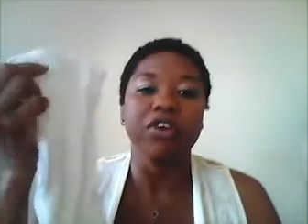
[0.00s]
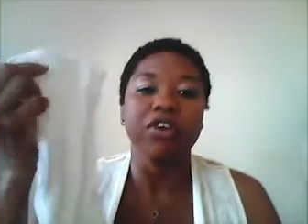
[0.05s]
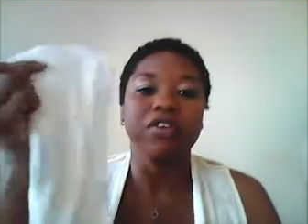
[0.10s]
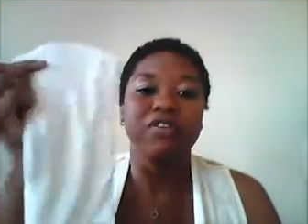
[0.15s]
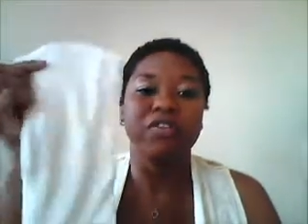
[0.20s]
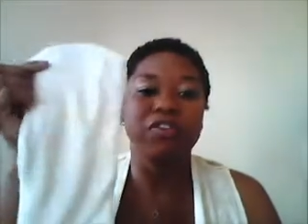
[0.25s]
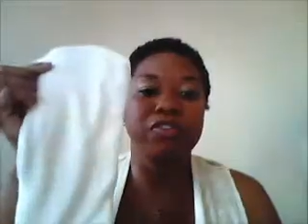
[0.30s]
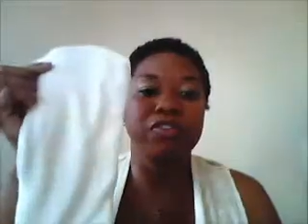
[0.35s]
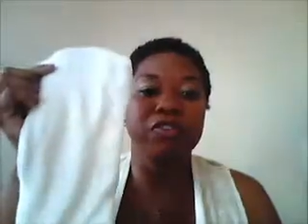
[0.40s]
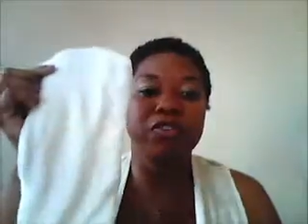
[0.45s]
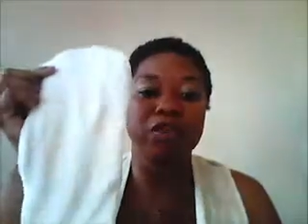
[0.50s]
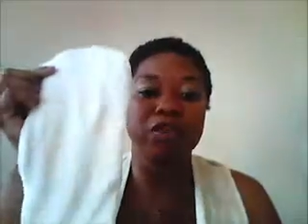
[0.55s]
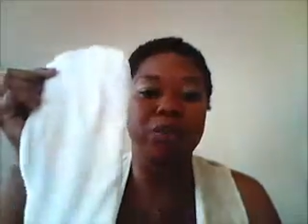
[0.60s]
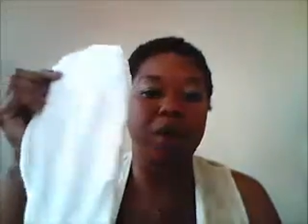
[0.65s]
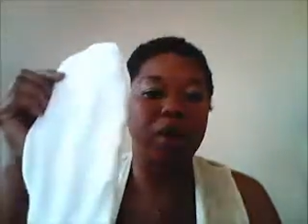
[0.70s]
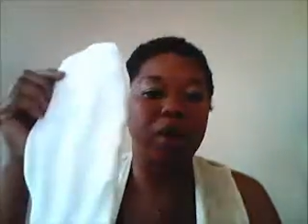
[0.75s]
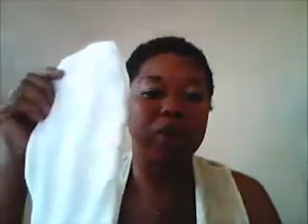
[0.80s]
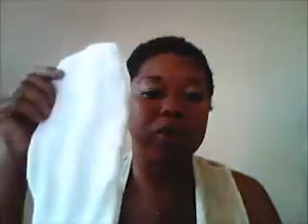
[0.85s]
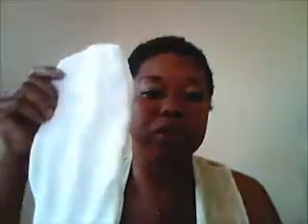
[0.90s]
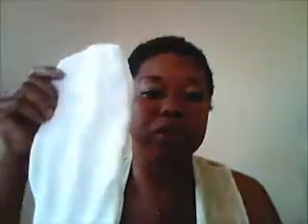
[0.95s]
for a few
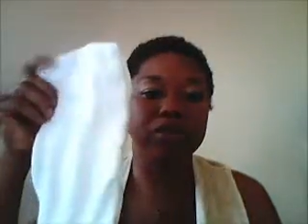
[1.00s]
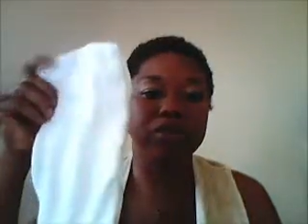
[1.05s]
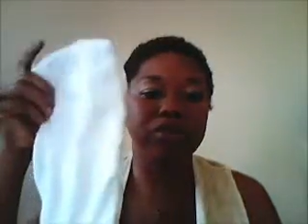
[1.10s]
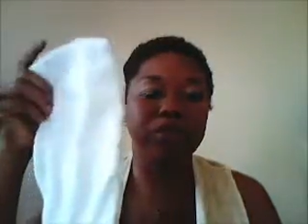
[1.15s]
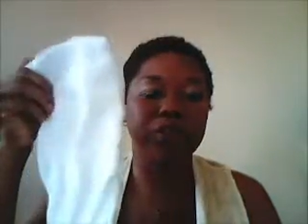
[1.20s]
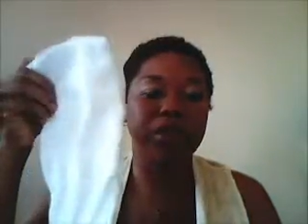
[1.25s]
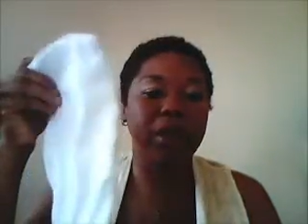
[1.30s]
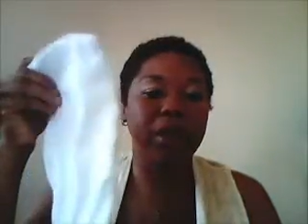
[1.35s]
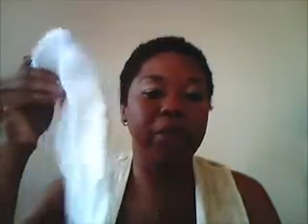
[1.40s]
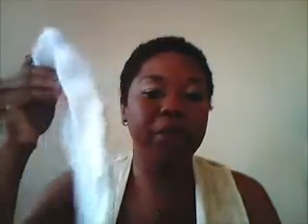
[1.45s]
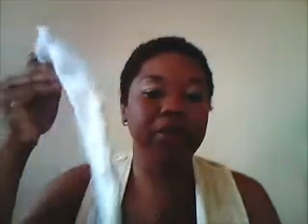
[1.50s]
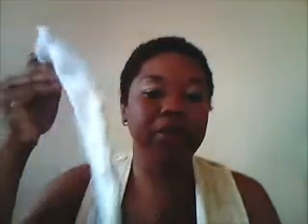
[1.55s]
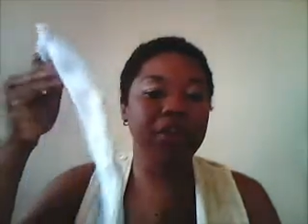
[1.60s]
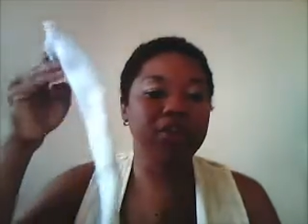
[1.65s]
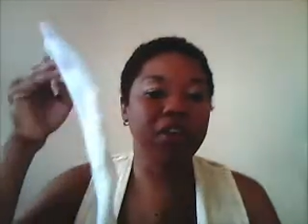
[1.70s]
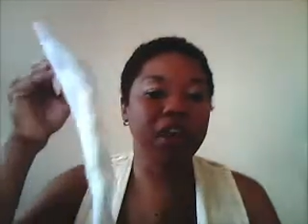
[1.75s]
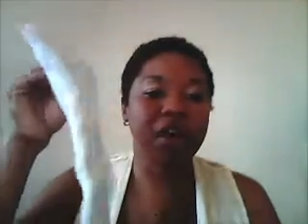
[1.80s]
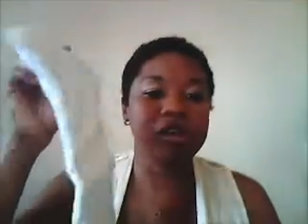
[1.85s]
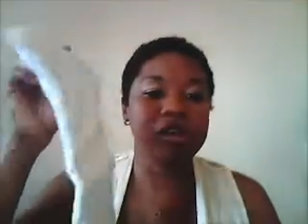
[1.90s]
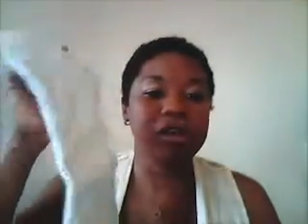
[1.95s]
hours, for a couple of
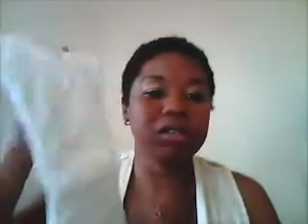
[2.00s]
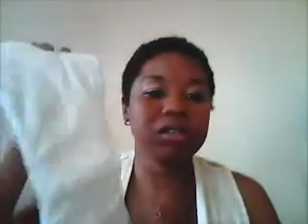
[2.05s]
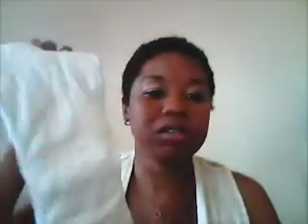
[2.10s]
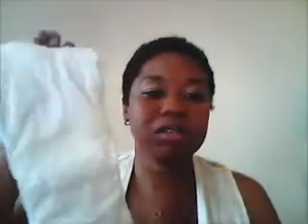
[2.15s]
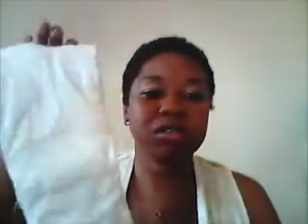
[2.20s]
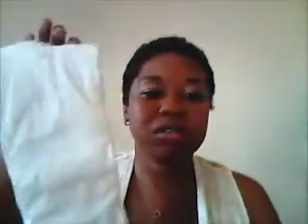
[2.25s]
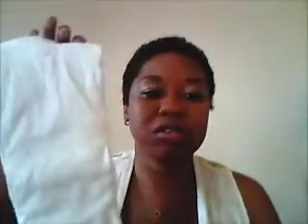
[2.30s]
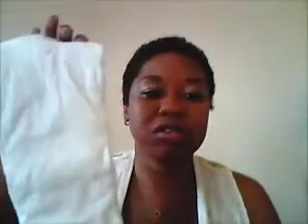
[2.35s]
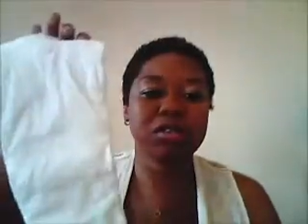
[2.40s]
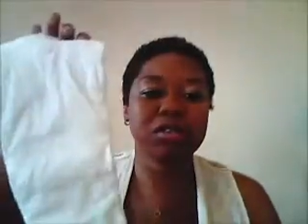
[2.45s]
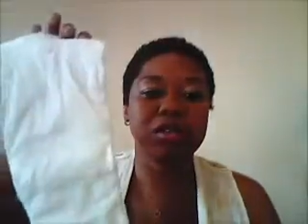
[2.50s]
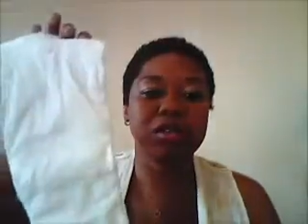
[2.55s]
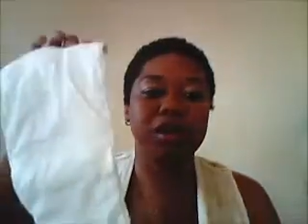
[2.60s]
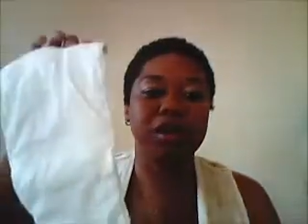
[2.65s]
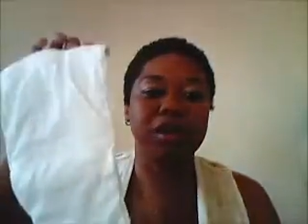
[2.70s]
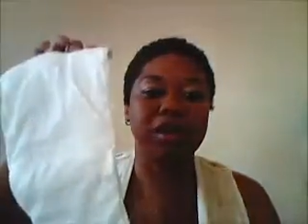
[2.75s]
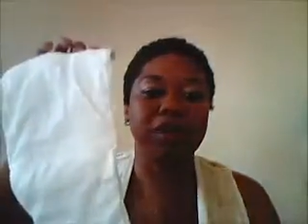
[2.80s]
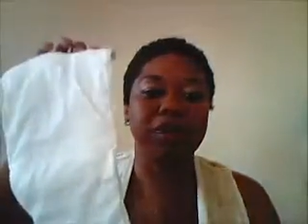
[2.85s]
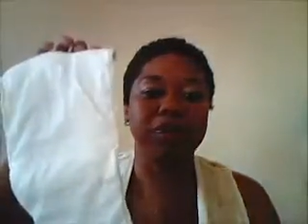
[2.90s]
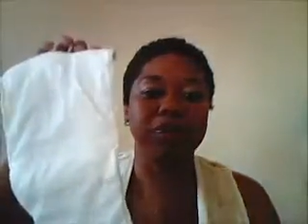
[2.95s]
hours,
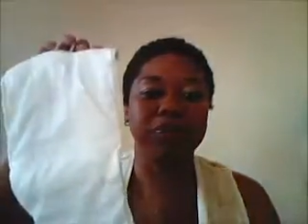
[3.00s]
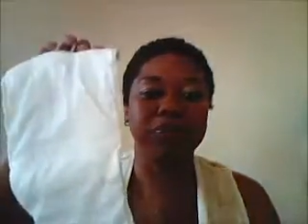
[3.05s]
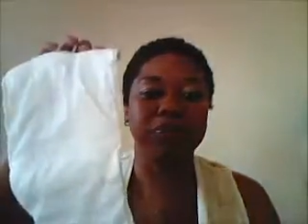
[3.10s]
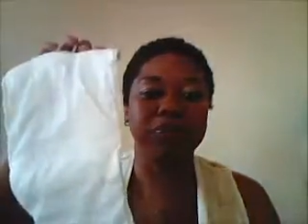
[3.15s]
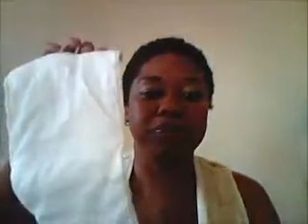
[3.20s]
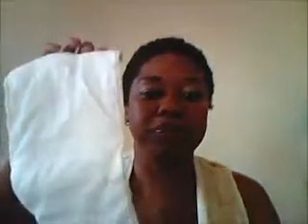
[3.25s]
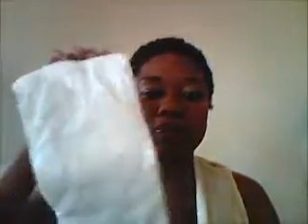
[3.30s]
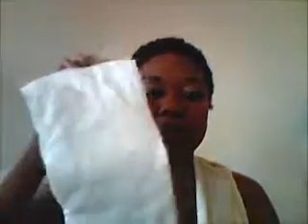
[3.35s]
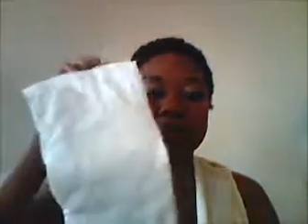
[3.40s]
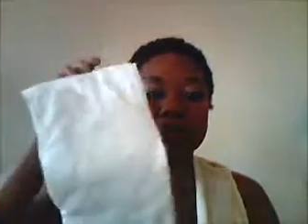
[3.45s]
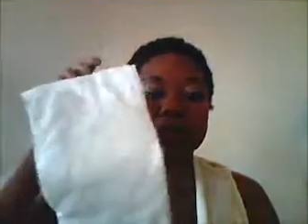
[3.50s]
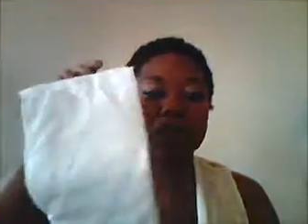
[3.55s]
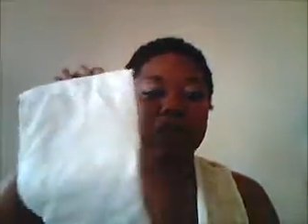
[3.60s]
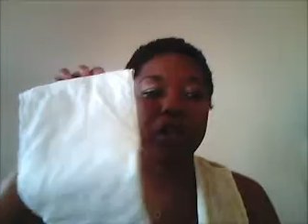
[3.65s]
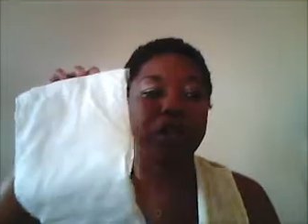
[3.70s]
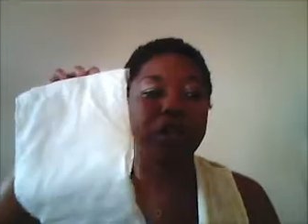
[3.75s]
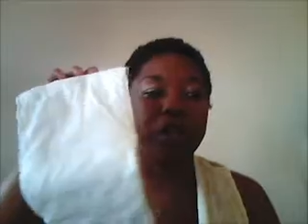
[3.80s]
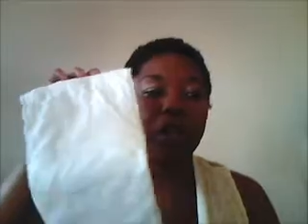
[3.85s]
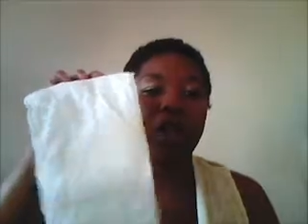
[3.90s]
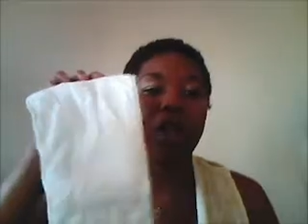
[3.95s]
and till
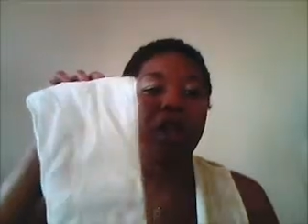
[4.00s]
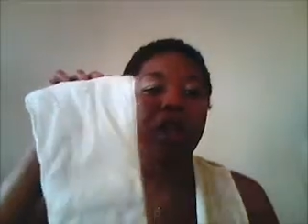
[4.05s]
I,